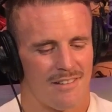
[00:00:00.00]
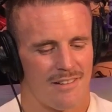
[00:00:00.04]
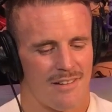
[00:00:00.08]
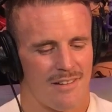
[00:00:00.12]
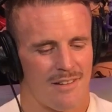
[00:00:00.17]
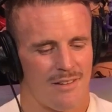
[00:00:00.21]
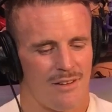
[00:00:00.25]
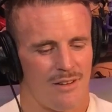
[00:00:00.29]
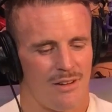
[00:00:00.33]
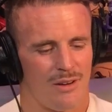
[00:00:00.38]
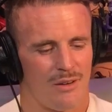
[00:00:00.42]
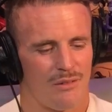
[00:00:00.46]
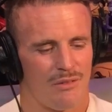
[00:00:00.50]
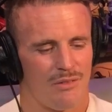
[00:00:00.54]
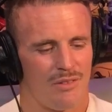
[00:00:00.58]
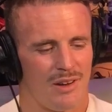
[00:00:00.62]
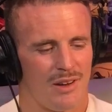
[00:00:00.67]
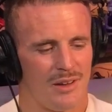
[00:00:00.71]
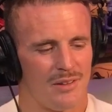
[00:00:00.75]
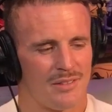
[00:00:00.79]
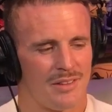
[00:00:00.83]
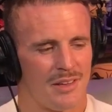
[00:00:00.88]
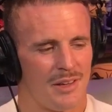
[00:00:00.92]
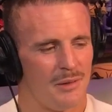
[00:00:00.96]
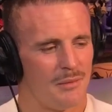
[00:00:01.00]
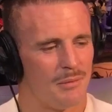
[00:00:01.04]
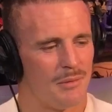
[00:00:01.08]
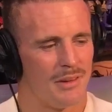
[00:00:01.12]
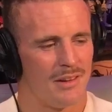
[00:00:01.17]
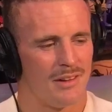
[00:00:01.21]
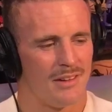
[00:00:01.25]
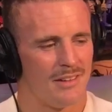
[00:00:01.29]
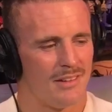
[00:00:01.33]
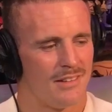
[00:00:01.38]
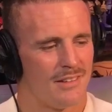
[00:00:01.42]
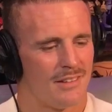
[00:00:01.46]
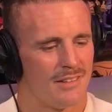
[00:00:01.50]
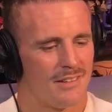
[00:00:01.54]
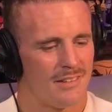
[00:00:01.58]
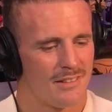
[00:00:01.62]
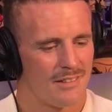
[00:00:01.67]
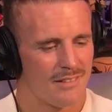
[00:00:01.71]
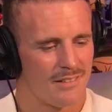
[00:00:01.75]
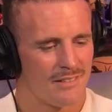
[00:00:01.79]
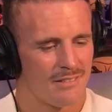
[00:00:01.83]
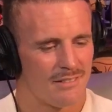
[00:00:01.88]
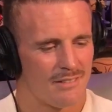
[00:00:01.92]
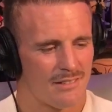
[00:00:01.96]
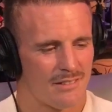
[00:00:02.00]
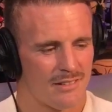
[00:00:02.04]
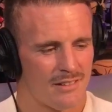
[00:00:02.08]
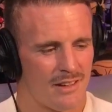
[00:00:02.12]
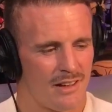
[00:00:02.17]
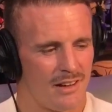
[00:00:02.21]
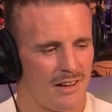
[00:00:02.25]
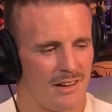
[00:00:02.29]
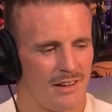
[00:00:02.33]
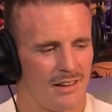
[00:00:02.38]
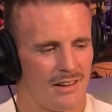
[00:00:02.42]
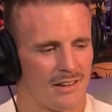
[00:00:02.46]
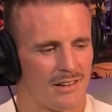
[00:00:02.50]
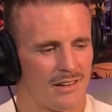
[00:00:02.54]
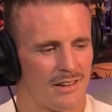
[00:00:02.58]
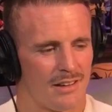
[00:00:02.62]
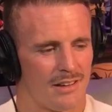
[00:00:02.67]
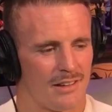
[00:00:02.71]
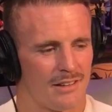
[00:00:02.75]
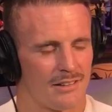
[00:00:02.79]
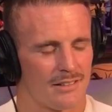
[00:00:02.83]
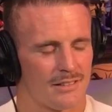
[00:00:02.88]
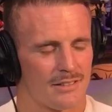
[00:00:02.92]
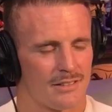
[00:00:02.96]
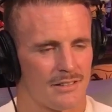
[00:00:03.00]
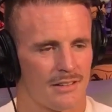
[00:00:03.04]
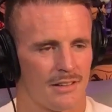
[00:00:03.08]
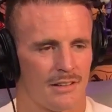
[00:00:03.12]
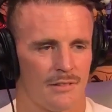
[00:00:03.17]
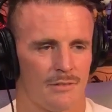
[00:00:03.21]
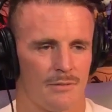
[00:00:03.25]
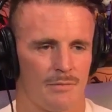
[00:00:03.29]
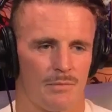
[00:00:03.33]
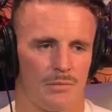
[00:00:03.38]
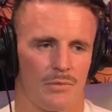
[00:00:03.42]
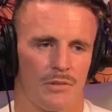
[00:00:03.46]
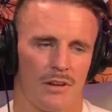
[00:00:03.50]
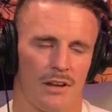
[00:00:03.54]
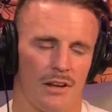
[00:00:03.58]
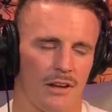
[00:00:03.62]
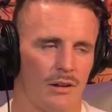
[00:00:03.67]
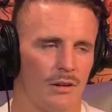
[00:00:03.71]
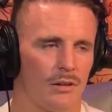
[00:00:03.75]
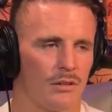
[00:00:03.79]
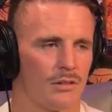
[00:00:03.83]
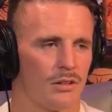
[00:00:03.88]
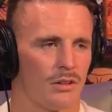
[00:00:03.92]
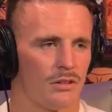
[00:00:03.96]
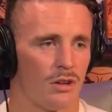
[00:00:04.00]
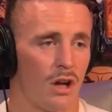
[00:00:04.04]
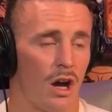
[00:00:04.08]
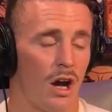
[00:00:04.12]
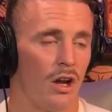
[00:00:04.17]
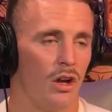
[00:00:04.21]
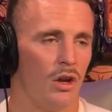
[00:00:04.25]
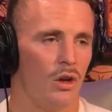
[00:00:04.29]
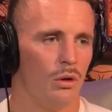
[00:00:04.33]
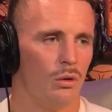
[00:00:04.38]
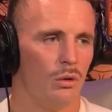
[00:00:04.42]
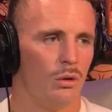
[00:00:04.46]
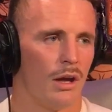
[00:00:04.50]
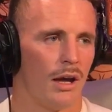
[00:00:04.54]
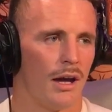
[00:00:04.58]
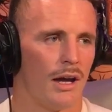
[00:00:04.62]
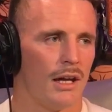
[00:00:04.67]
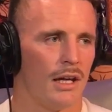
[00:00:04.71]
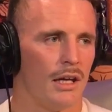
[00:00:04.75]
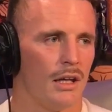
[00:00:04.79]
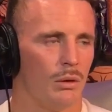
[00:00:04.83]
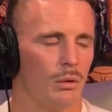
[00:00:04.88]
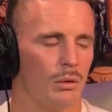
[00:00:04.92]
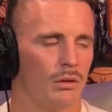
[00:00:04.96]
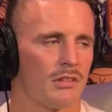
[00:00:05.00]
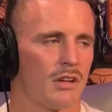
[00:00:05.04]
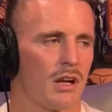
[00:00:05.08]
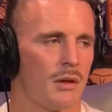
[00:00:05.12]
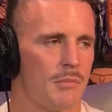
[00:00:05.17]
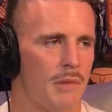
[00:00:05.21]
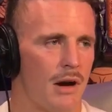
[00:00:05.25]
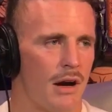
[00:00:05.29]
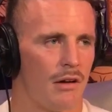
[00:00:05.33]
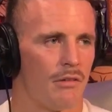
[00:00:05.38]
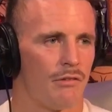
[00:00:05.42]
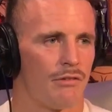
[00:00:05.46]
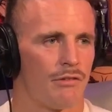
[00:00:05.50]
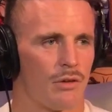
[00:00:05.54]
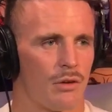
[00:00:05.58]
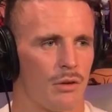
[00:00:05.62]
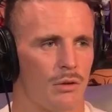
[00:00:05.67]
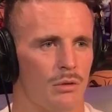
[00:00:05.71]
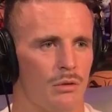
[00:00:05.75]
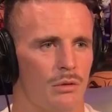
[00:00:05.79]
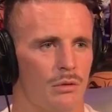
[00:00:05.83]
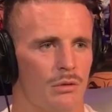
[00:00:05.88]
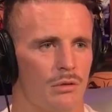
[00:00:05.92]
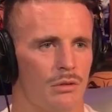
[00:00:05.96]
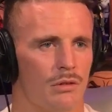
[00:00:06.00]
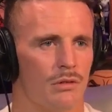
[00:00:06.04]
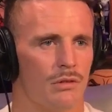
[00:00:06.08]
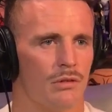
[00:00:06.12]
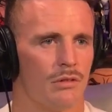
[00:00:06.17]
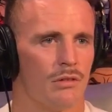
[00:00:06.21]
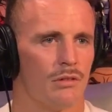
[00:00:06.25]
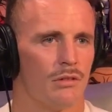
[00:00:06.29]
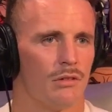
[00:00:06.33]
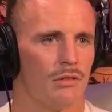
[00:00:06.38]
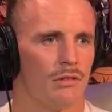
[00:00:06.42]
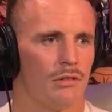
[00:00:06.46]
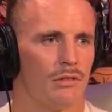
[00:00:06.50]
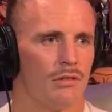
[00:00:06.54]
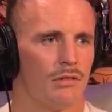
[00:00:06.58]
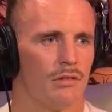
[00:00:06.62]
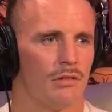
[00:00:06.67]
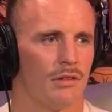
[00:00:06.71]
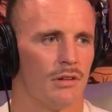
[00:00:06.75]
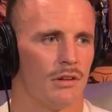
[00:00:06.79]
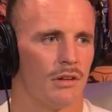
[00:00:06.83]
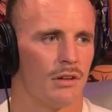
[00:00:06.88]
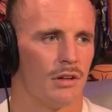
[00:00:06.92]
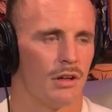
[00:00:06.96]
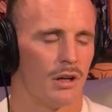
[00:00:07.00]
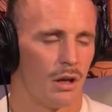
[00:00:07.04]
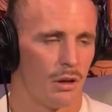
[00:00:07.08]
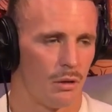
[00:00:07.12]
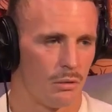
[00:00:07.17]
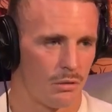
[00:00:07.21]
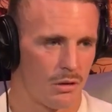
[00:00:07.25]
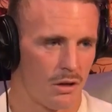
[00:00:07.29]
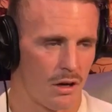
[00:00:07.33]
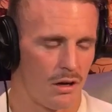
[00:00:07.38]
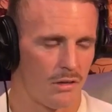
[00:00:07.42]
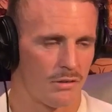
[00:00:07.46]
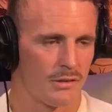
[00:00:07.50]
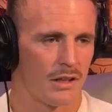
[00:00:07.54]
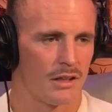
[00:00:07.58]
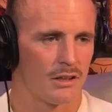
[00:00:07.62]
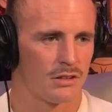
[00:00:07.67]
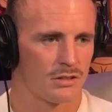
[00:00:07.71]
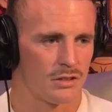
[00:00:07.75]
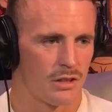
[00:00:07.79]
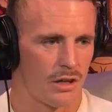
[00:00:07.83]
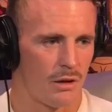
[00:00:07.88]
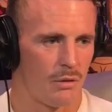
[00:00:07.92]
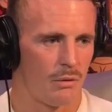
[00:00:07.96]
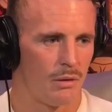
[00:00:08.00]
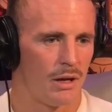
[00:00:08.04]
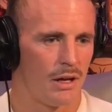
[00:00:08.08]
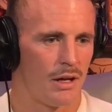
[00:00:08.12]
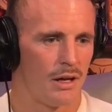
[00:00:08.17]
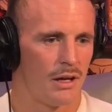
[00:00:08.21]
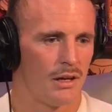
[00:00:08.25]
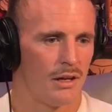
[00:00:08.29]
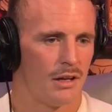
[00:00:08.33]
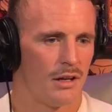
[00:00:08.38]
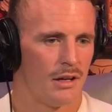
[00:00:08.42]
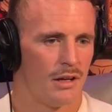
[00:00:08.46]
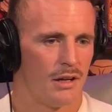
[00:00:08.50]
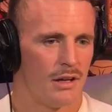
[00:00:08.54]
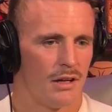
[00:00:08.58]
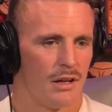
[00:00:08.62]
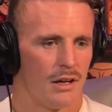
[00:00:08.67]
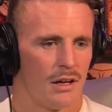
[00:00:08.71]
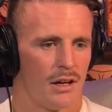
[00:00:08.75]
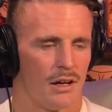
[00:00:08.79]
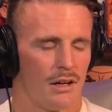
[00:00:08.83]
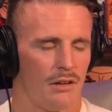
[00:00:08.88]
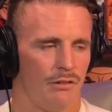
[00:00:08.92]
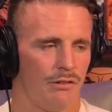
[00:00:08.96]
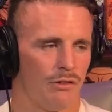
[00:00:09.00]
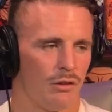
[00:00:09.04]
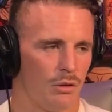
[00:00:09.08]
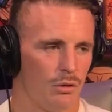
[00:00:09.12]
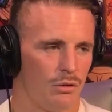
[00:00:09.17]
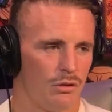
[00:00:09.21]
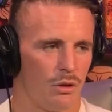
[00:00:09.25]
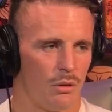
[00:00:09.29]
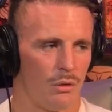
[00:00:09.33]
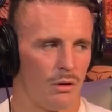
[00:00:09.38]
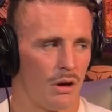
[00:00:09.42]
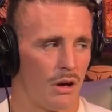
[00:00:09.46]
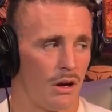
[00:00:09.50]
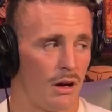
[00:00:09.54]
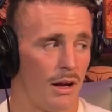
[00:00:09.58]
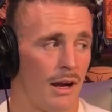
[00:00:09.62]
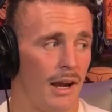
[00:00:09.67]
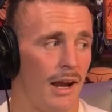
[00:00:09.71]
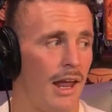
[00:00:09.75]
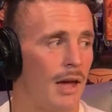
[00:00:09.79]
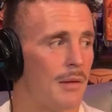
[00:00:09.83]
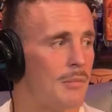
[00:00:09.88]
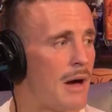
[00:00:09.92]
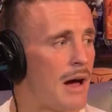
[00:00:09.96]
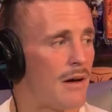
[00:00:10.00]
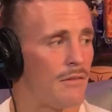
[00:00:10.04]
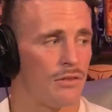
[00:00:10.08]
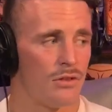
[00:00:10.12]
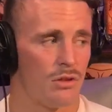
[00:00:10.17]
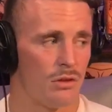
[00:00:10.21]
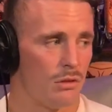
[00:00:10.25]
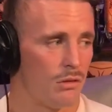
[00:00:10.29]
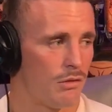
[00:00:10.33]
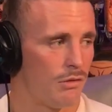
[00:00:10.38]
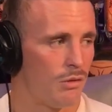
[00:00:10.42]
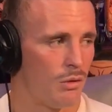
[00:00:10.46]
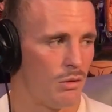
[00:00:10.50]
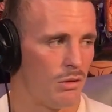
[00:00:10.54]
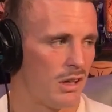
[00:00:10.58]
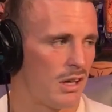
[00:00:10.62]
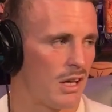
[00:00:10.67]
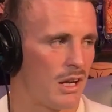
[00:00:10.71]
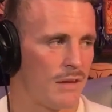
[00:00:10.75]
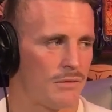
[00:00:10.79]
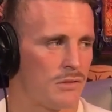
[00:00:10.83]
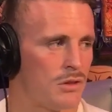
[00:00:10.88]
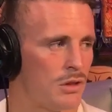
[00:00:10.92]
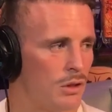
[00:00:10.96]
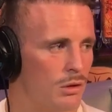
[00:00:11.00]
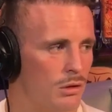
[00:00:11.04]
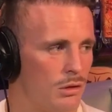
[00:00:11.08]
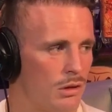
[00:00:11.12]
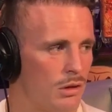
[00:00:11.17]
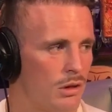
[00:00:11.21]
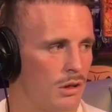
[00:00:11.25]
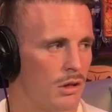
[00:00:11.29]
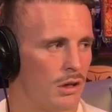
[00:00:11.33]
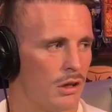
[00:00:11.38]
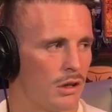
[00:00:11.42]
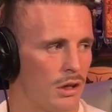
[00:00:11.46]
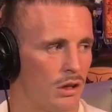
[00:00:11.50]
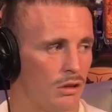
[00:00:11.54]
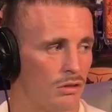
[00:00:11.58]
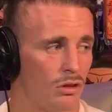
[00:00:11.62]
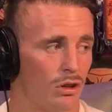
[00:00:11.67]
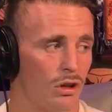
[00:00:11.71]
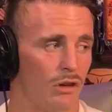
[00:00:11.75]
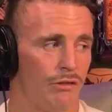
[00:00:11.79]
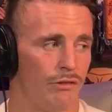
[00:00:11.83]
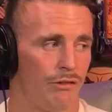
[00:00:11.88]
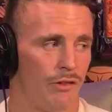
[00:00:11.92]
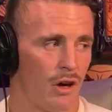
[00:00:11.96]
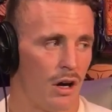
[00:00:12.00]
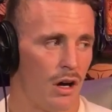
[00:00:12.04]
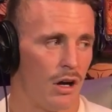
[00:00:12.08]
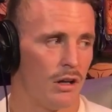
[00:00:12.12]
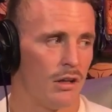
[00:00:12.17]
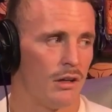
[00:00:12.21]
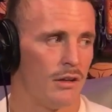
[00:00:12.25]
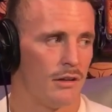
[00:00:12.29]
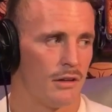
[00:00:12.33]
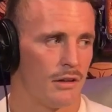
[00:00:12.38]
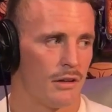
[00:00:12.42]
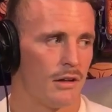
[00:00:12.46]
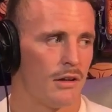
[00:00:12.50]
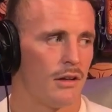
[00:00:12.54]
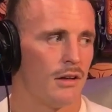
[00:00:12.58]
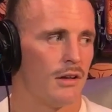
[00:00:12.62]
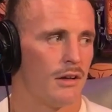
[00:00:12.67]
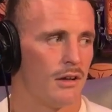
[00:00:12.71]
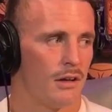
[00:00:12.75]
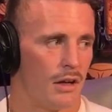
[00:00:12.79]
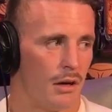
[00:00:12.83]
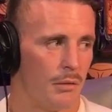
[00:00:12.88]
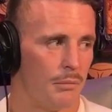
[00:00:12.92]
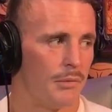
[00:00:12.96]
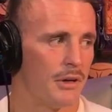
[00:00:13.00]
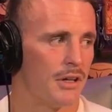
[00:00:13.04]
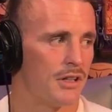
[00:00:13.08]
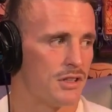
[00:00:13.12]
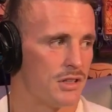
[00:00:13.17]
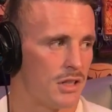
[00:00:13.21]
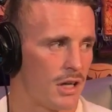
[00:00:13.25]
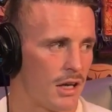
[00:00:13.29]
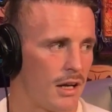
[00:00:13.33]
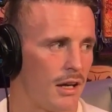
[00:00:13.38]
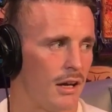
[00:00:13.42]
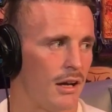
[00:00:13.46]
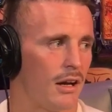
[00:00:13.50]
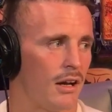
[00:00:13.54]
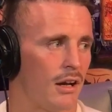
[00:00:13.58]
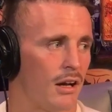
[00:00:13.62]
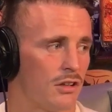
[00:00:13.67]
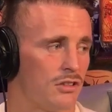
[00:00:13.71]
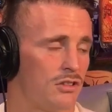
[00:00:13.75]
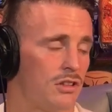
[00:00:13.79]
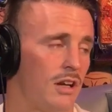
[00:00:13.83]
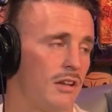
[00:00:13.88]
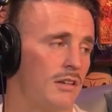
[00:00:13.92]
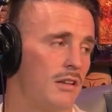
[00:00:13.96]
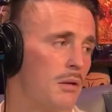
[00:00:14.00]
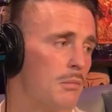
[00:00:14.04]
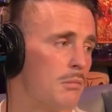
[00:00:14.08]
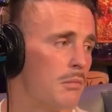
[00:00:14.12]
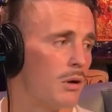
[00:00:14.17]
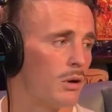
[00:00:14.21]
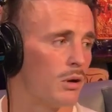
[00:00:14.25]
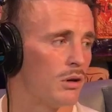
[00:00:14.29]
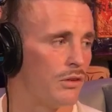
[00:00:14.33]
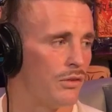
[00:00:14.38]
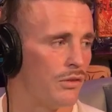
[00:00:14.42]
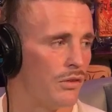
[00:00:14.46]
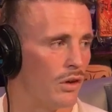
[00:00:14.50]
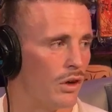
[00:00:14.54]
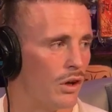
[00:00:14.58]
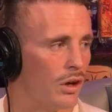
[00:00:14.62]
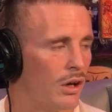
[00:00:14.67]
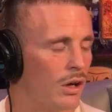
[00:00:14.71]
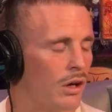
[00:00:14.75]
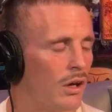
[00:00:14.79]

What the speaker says: Kyler Phillips hit me, cut their leg kicks, and I knew like he always come out and threw low calf kicks straight away. And he threw two, and I let him have two. I thought he can have two, because on the third, I'm gonna check it, and I checked it and broke his foot.